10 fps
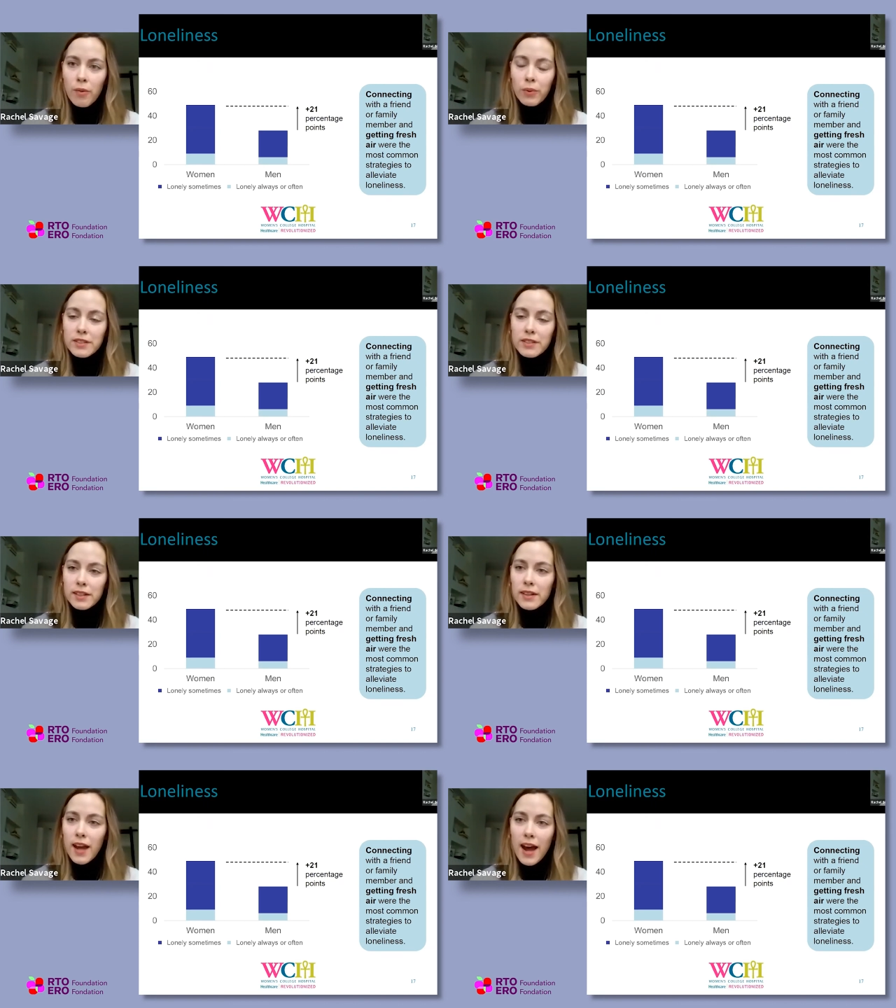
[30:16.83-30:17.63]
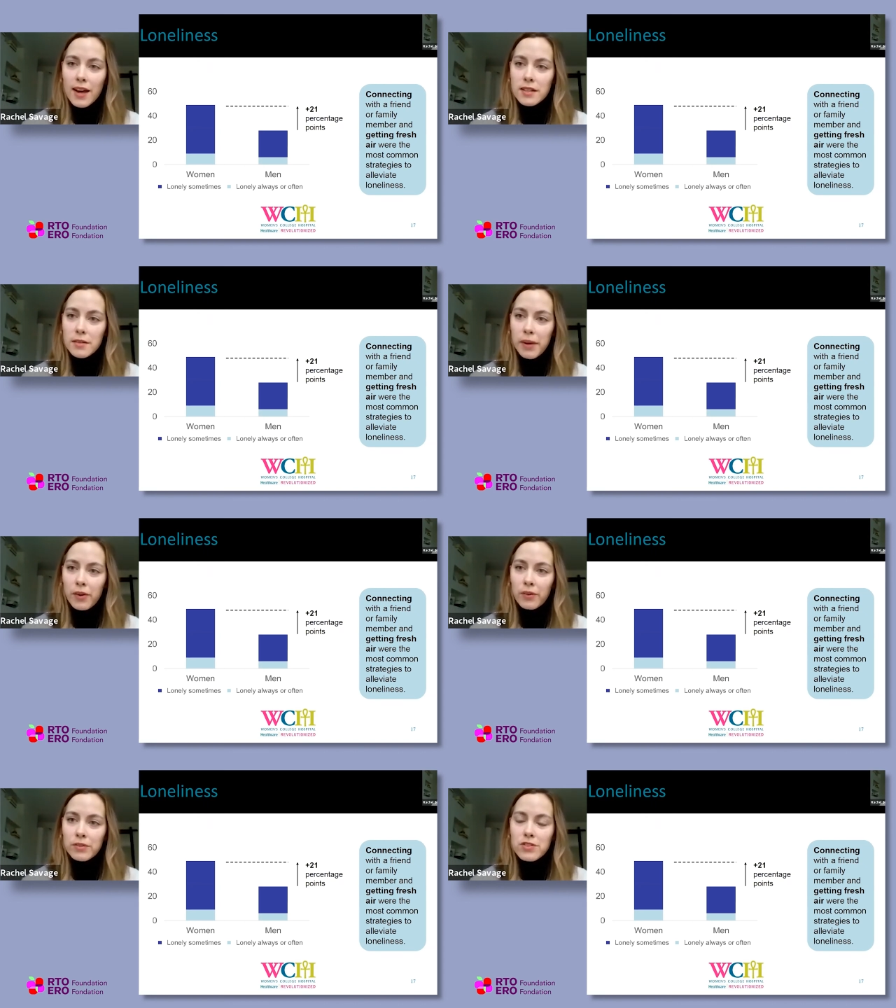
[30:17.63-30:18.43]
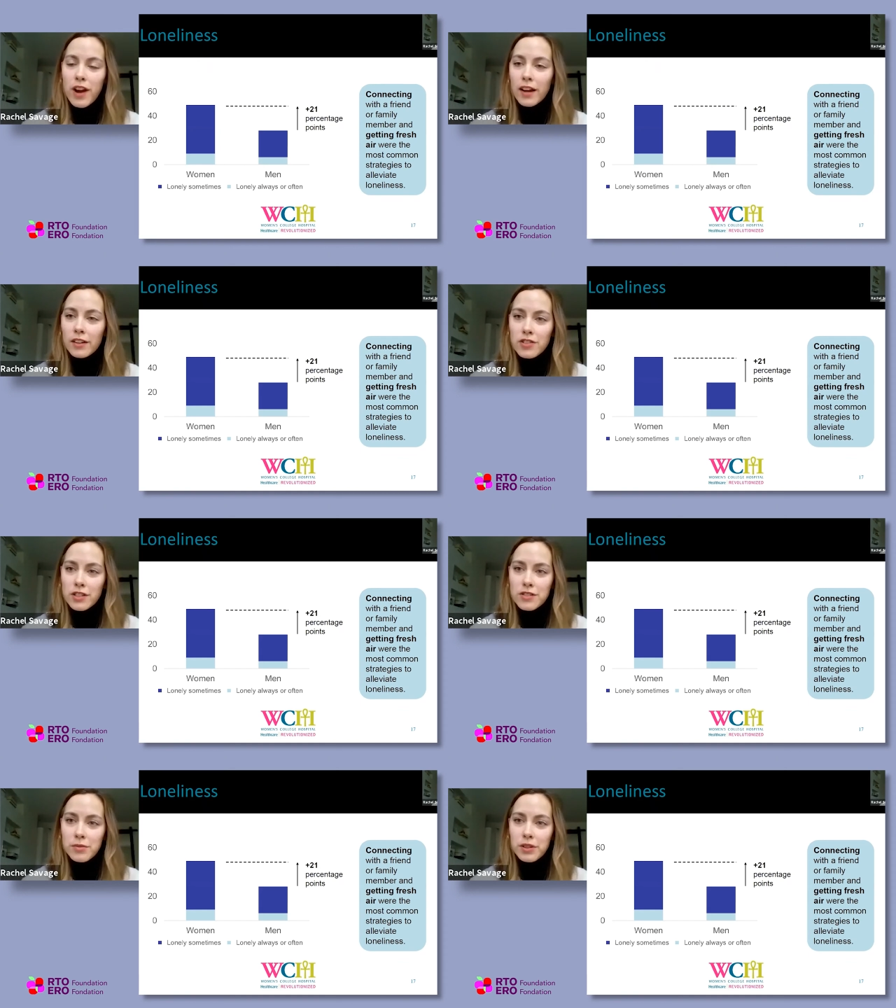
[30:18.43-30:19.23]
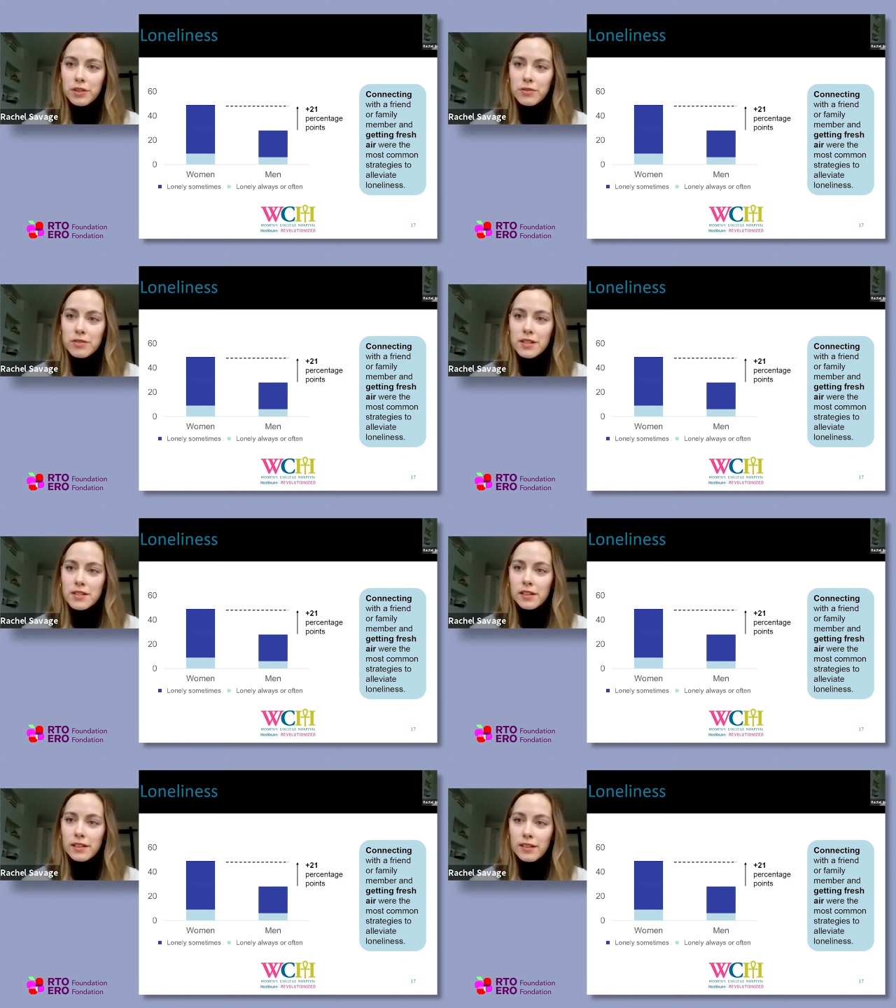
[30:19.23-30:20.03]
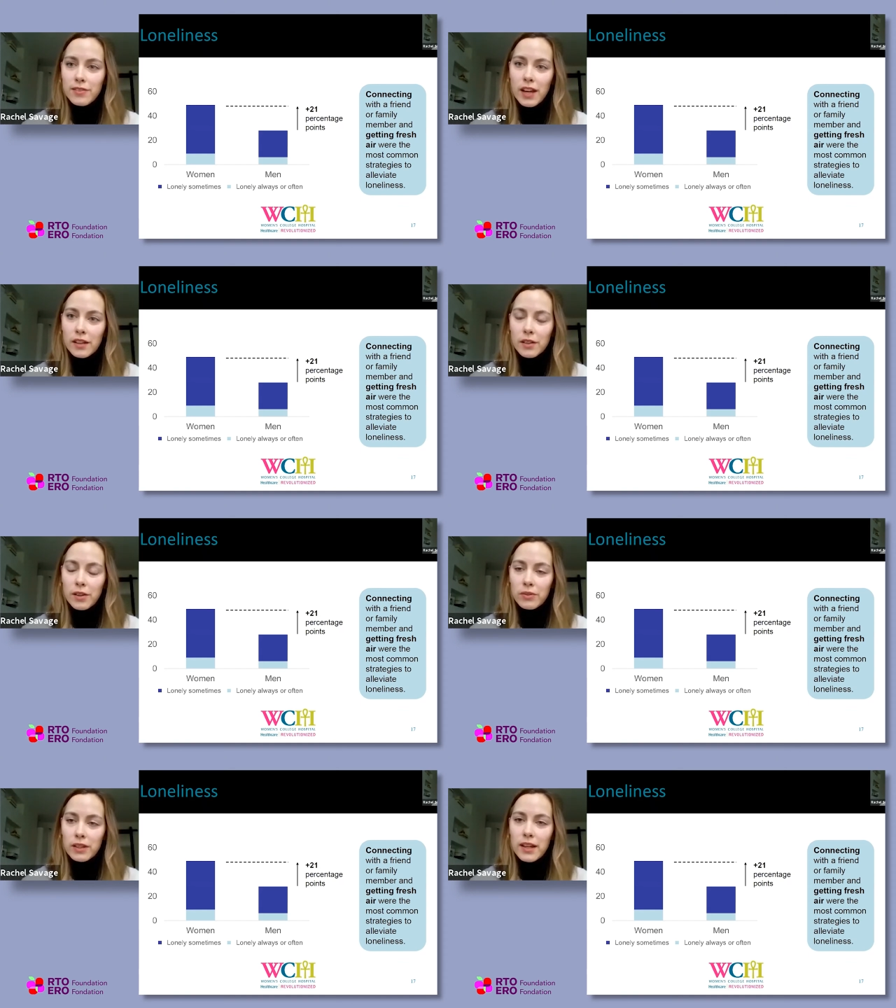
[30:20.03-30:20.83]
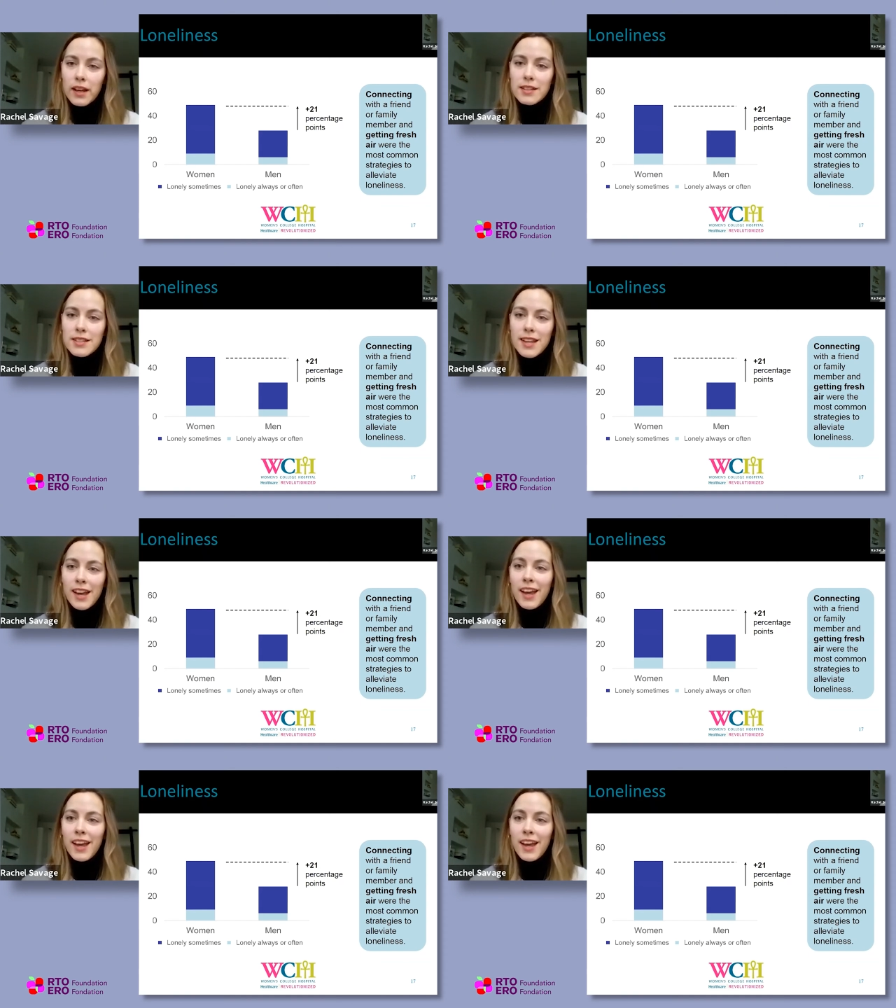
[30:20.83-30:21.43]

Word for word: We did ask about strategies you were using to alleviate loneliness.